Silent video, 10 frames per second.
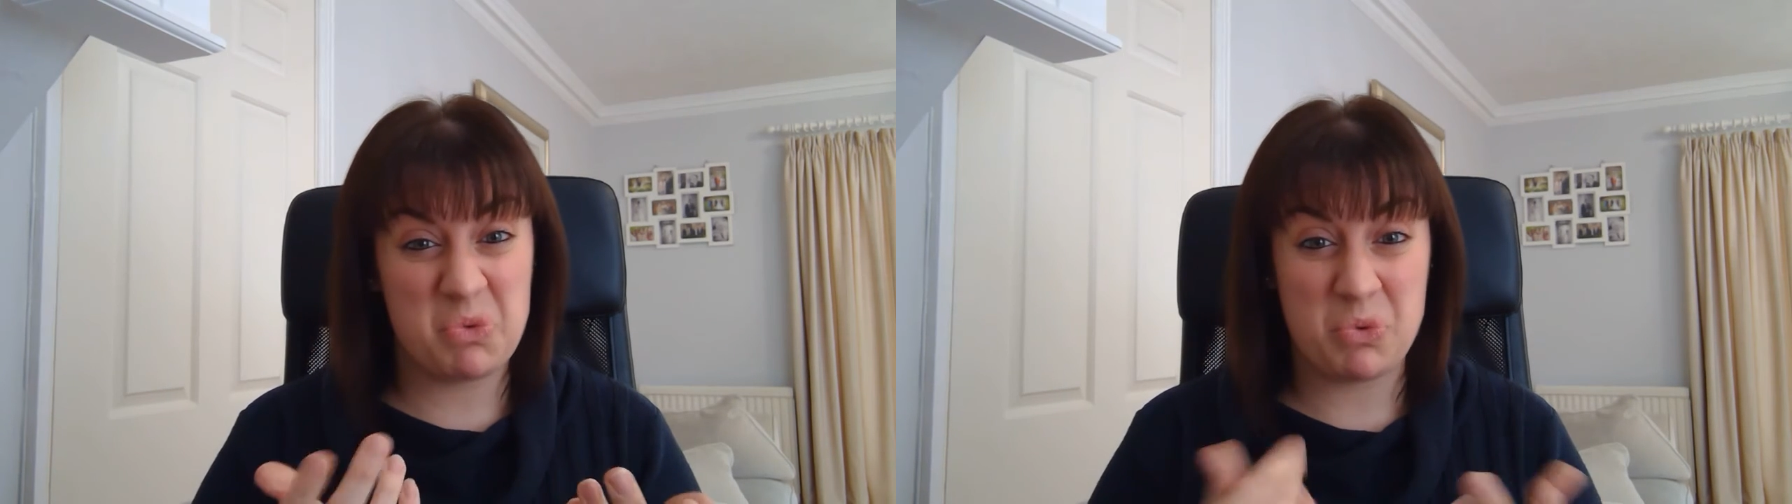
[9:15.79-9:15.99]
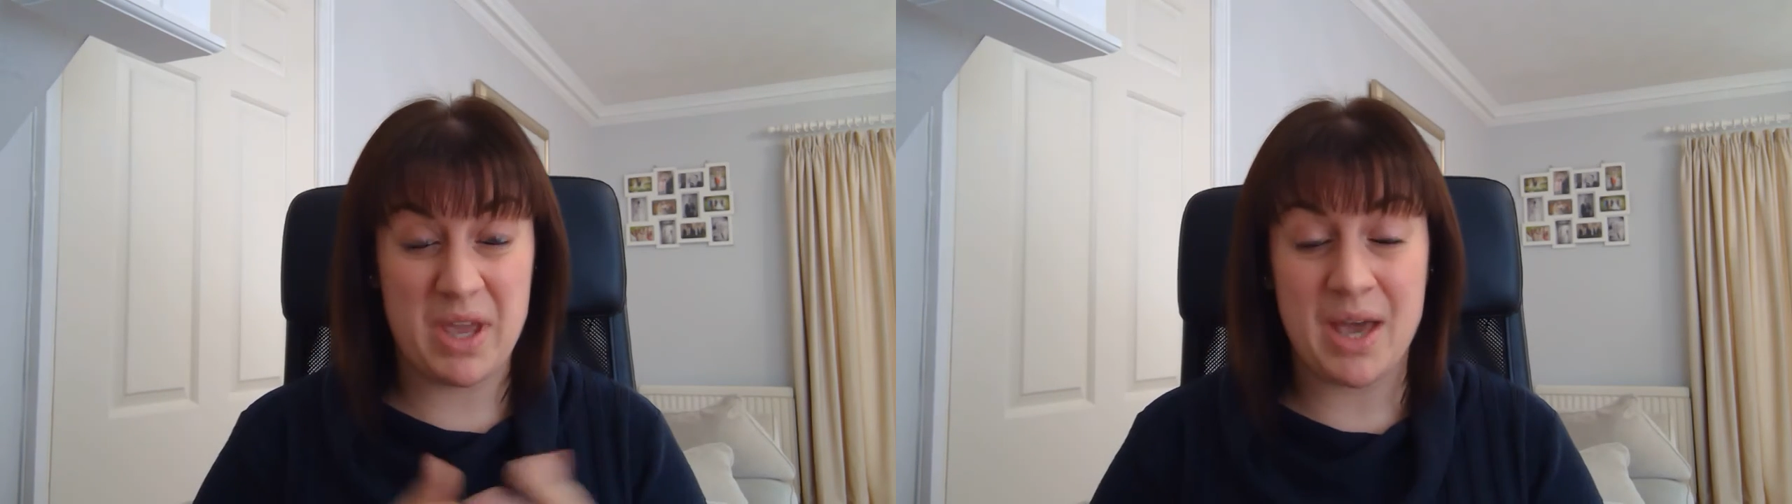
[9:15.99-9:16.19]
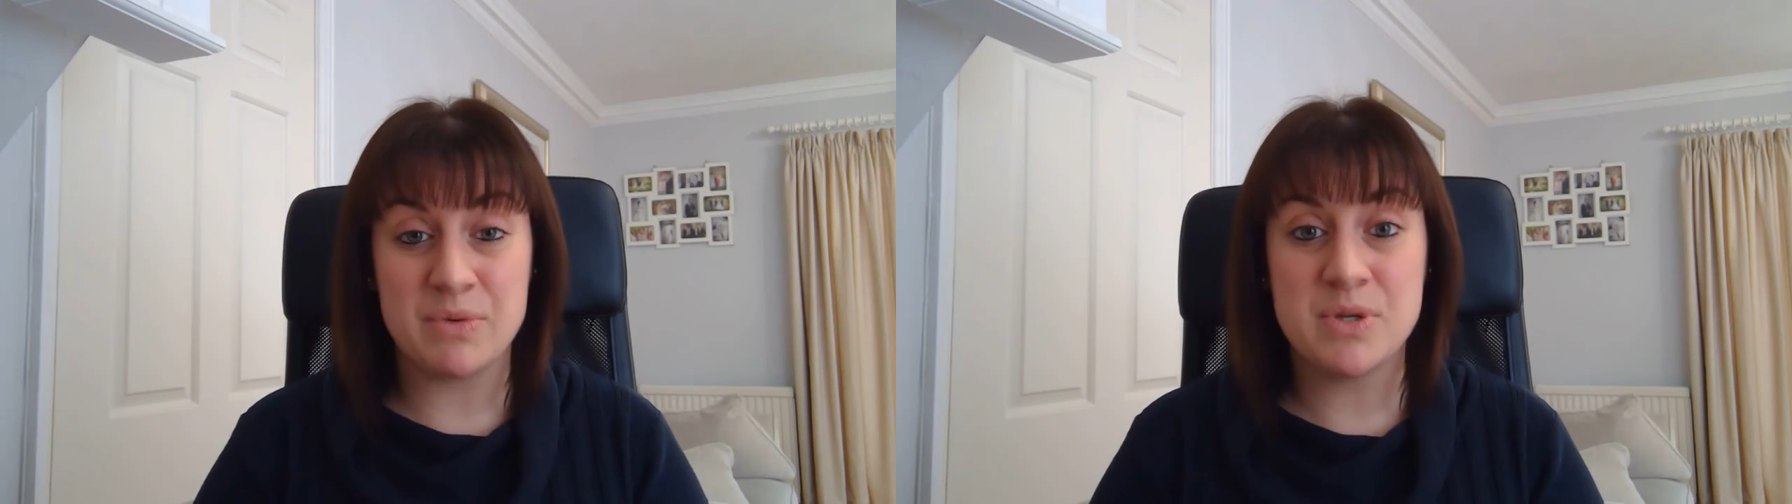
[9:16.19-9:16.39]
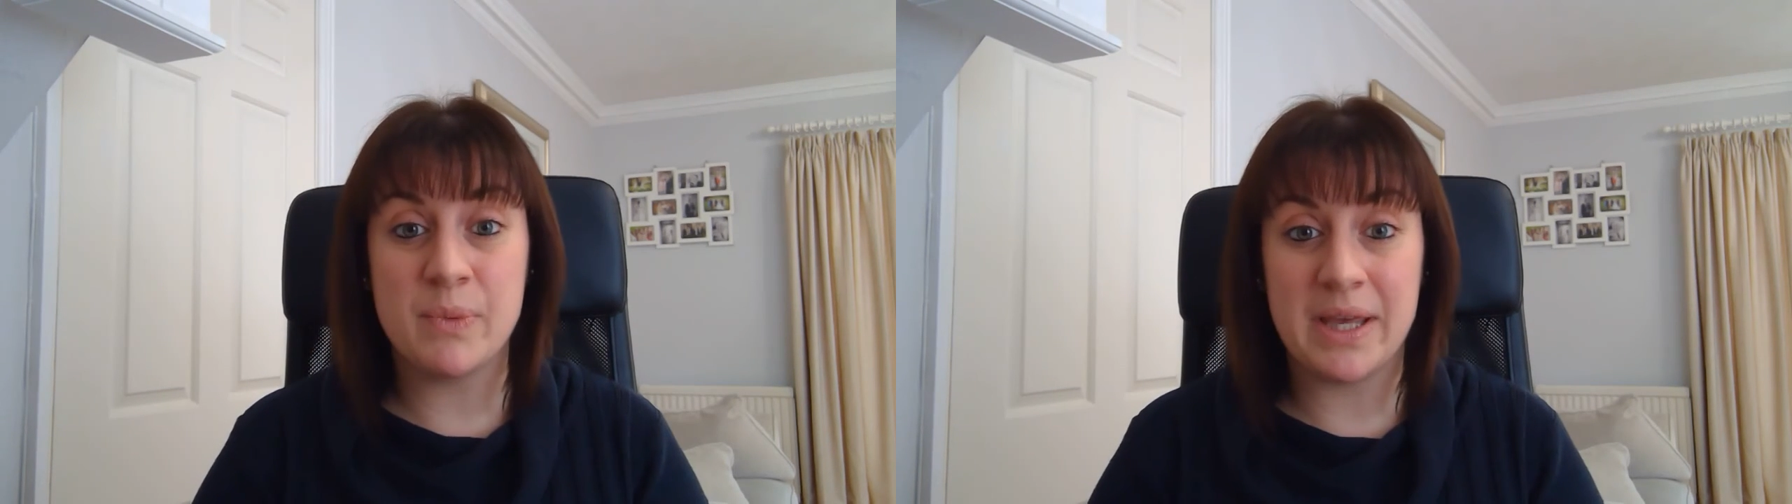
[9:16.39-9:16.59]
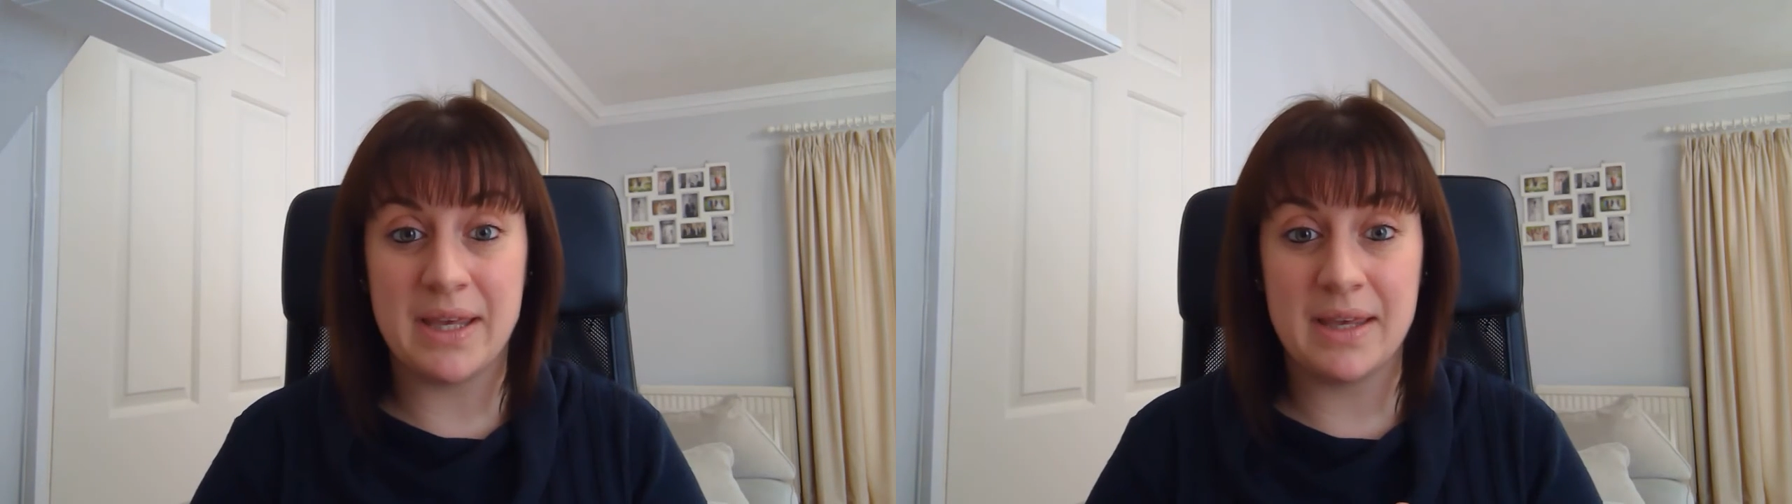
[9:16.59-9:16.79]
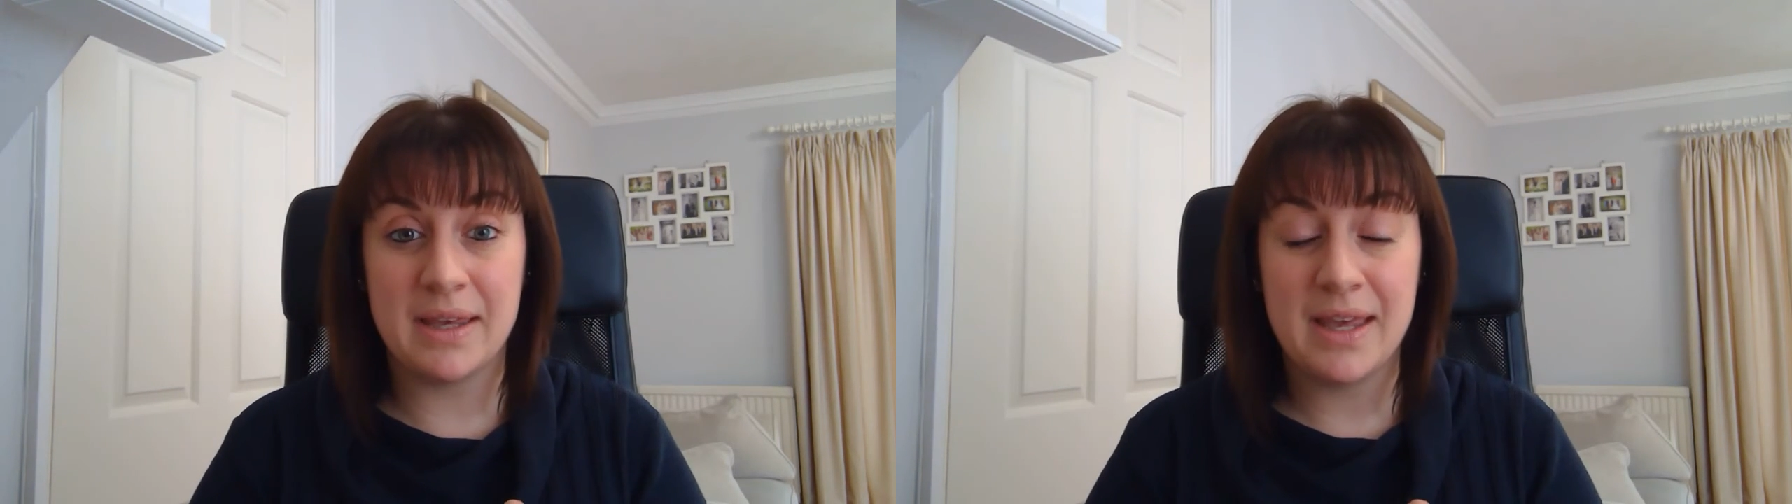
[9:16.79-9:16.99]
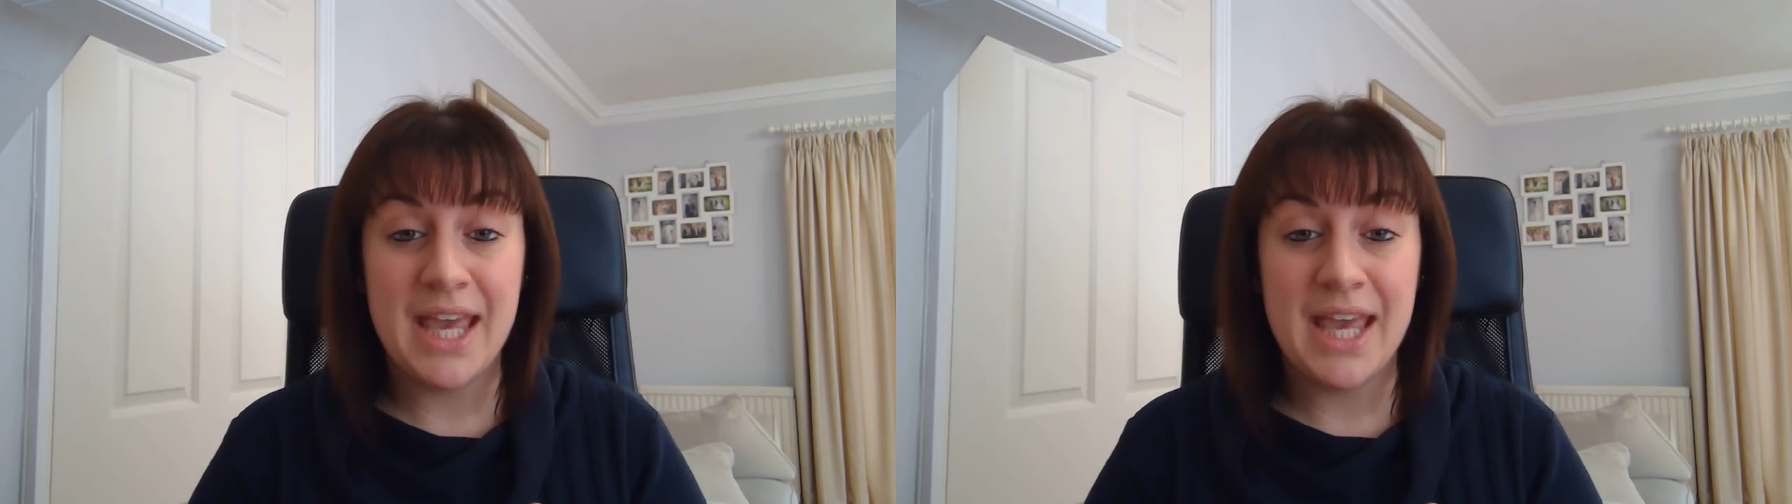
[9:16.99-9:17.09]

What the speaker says: 3 hours a week.